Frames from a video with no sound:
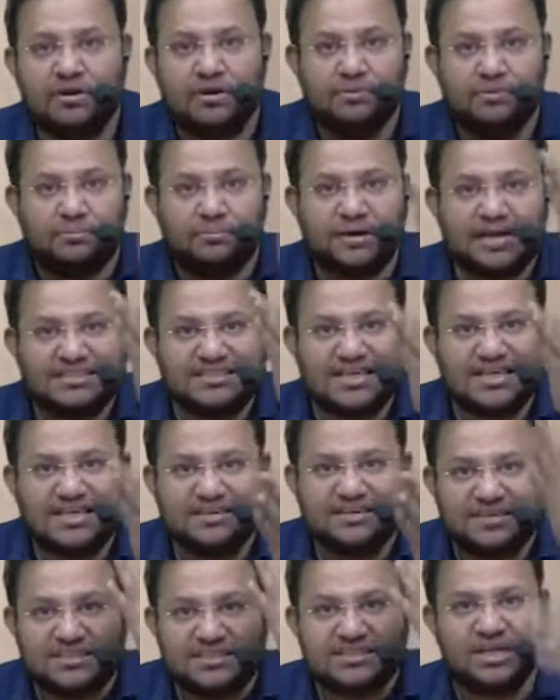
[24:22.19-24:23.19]
but as an
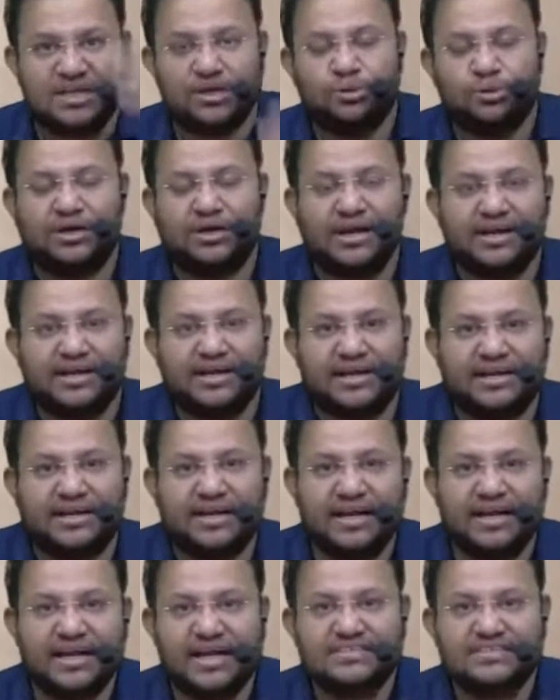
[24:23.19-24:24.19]
investor you can
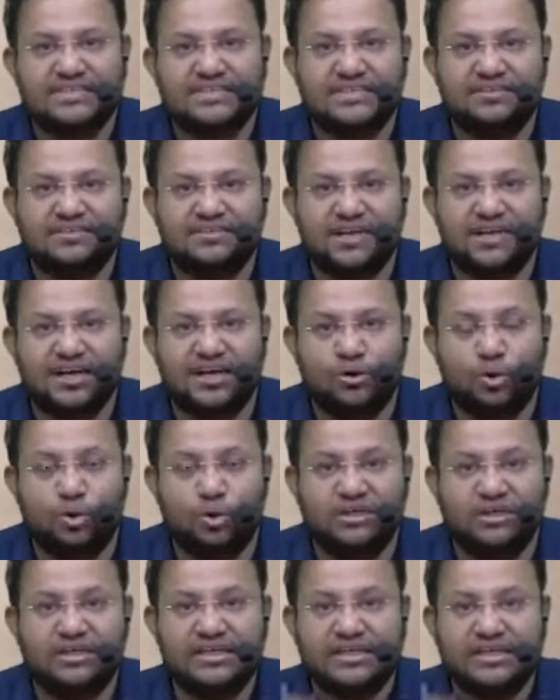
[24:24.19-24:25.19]
recognize a dividend
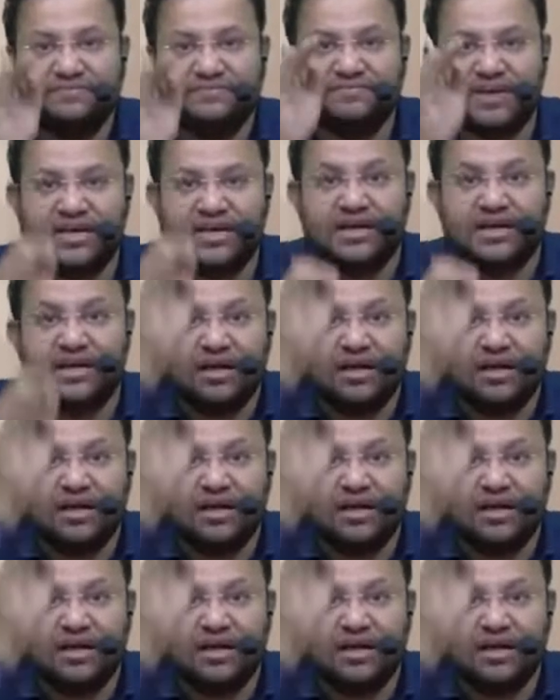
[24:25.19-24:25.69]
only when